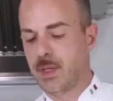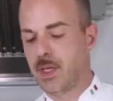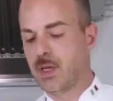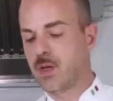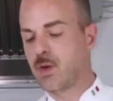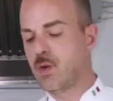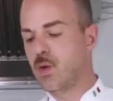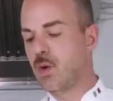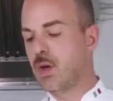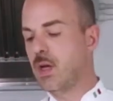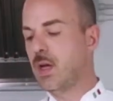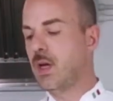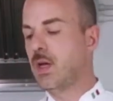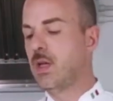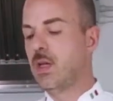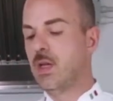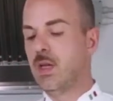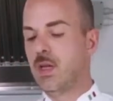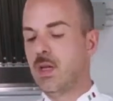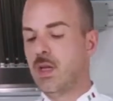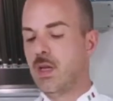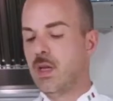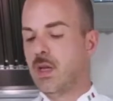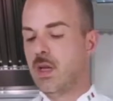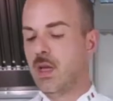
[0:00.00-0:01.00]
And
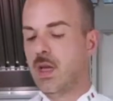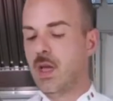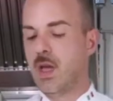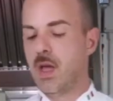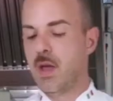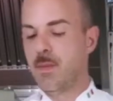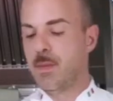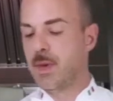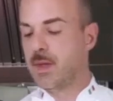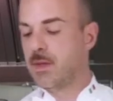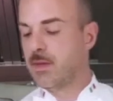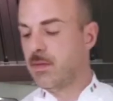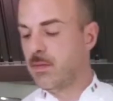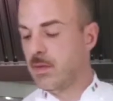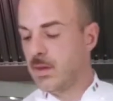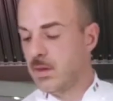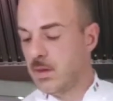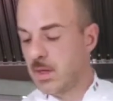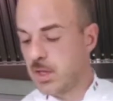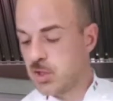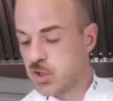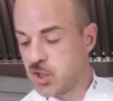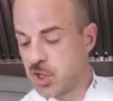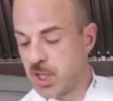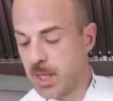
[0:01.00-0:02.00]
aside, we're going to take
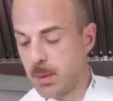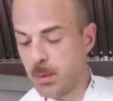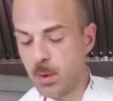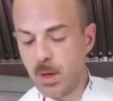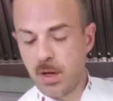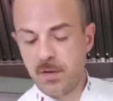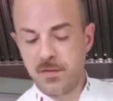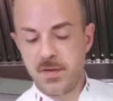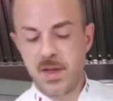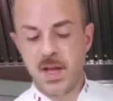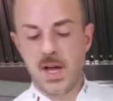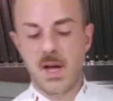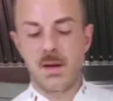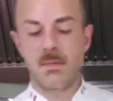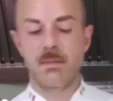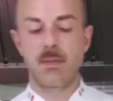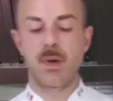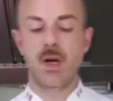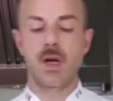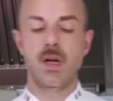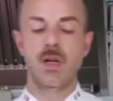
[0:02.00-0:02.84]
a small pan,